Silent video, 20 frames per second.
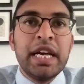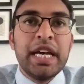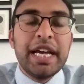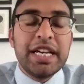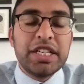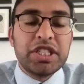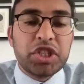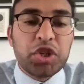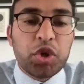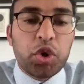
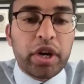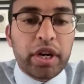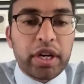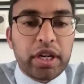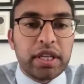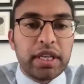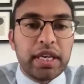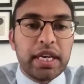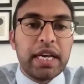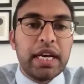
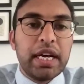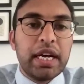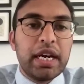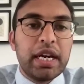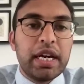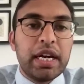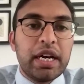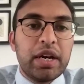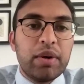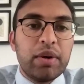Historically,
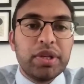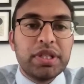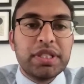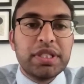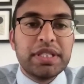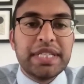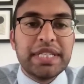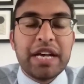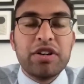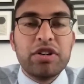uh, with
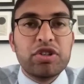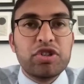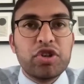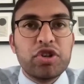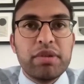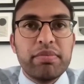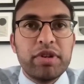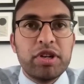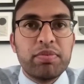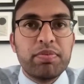standard
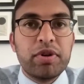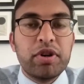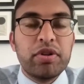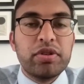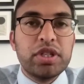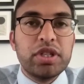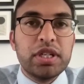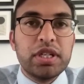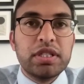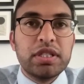treatment
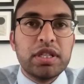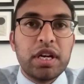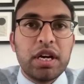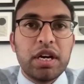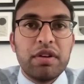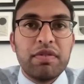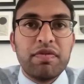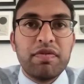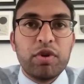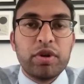approaches,
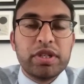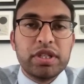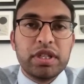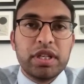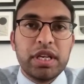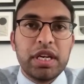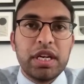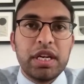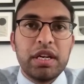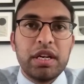uh,
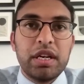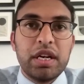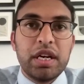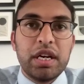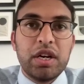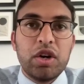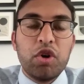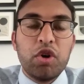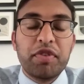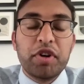unfortunately,
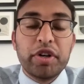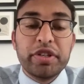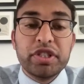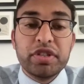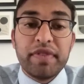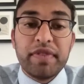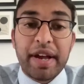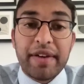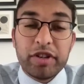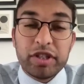uh, overall
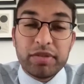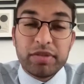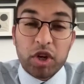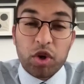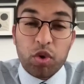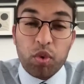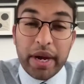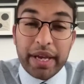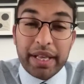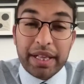survival has
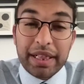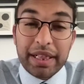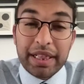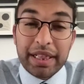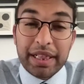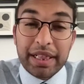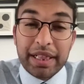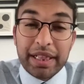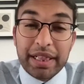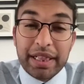been quite
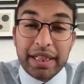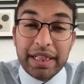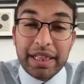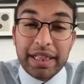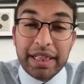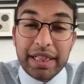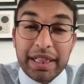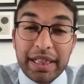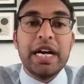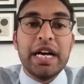
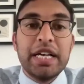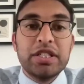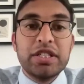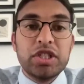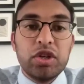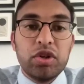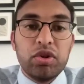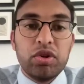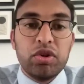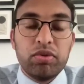limited.
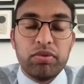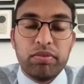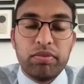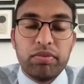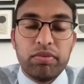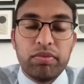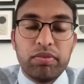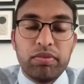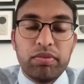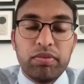Uh, so
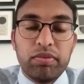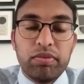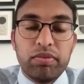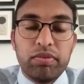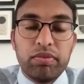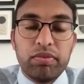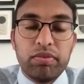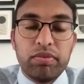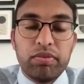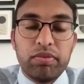
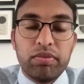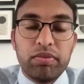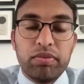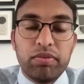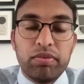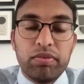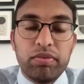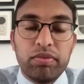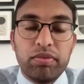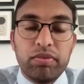
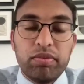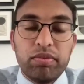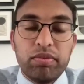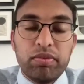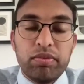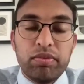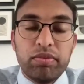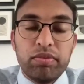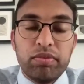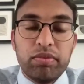
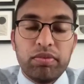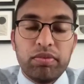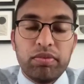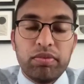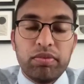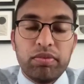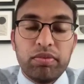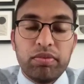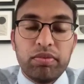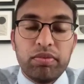months uh,
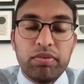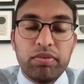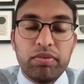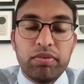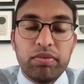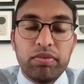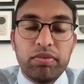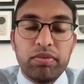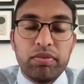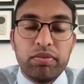is
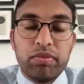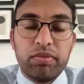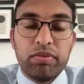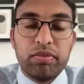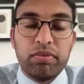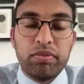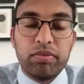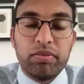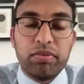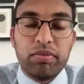what's been
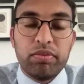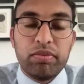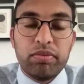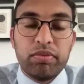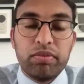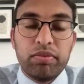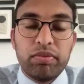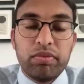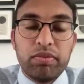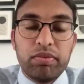seen in the
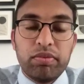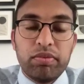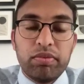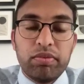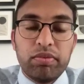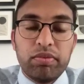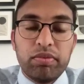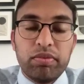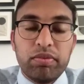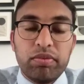
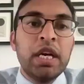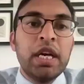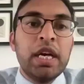literature.